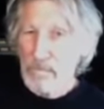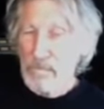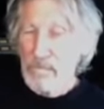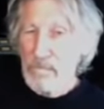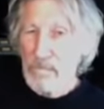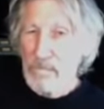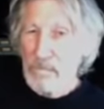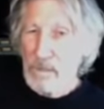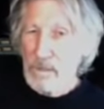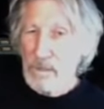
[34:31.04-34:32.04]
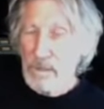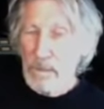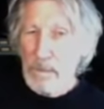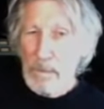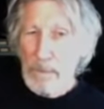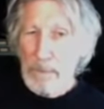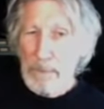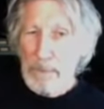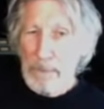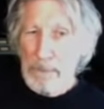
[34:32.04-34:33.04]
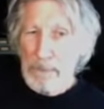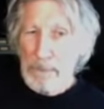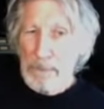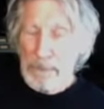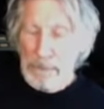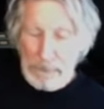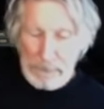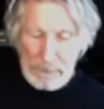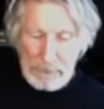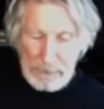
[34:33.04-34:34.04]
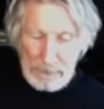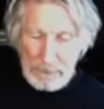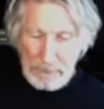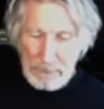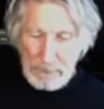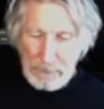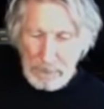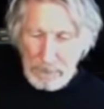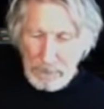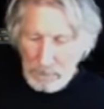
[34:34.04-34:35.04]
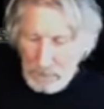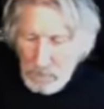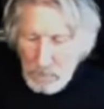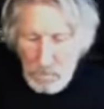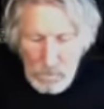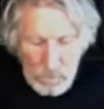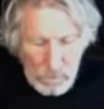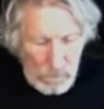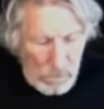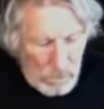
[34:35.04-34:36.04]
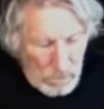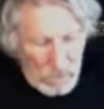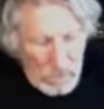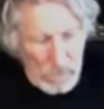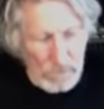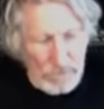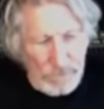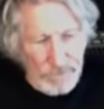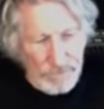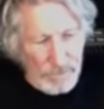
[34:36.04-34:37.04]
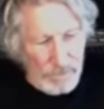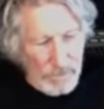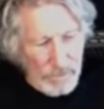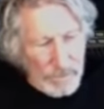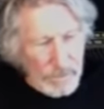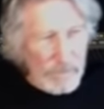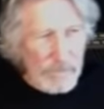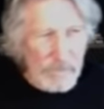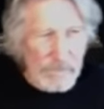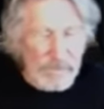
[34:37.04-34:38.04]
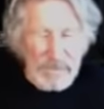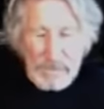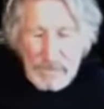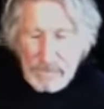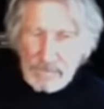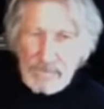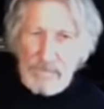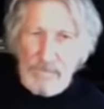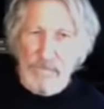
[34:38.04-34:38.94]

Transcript: The person shown says nothing.